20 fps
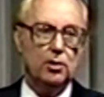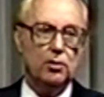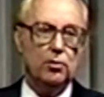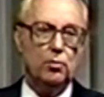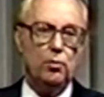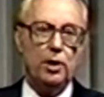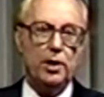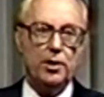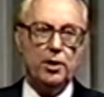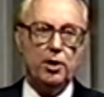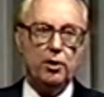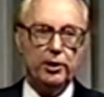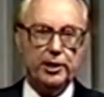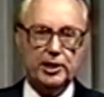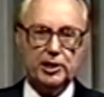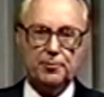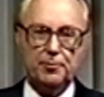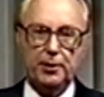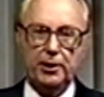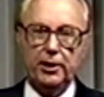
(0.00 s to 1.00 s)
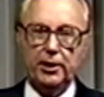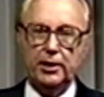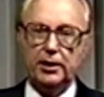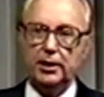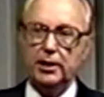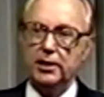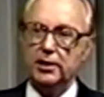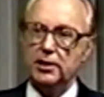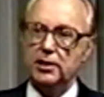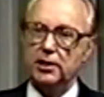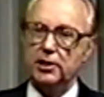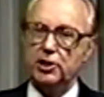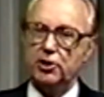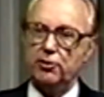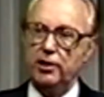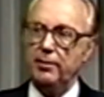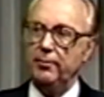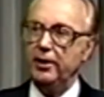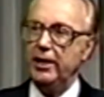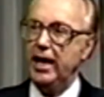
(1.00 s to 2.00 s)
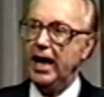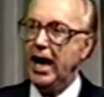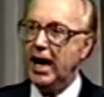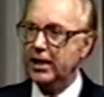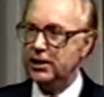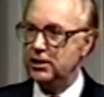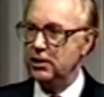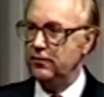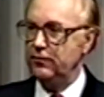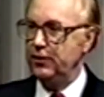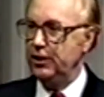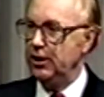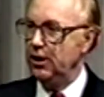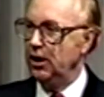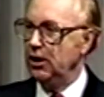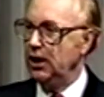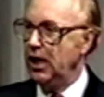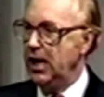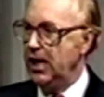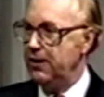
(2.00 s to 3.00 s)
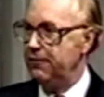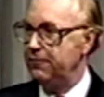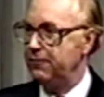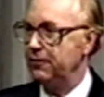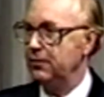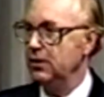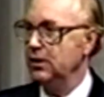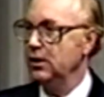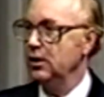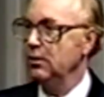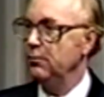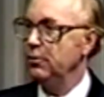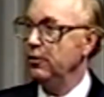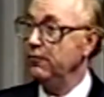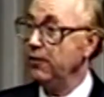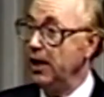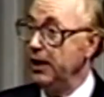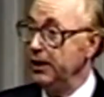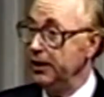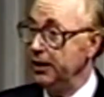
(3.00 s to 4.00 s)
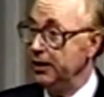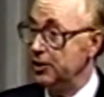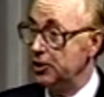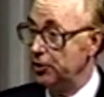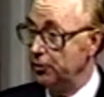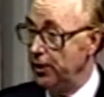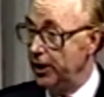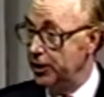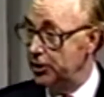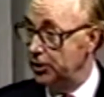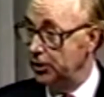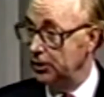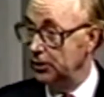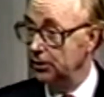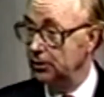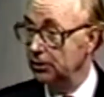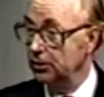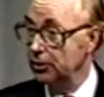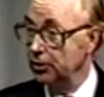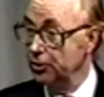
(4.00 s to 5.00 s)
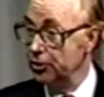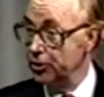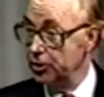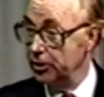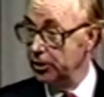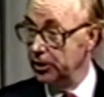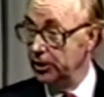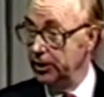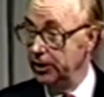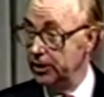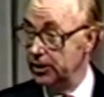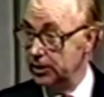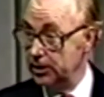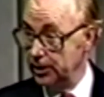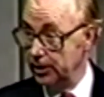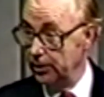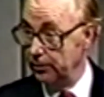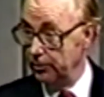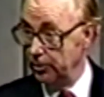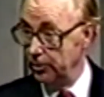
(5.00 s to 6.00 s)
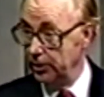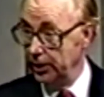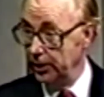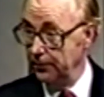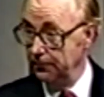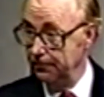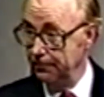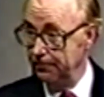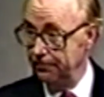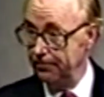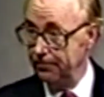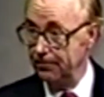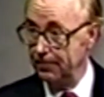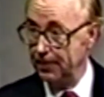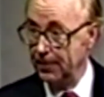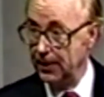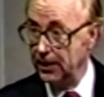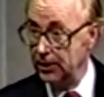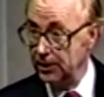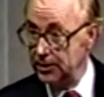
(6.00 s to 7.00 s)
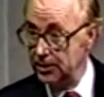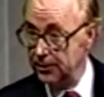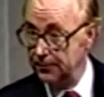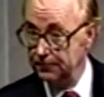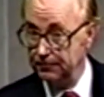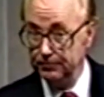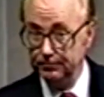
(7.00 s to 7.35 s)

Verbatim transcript: when the Holy Spirit is extremely active in our life, providing us direction. Girls, you're going to need to sit up, okay? And listen.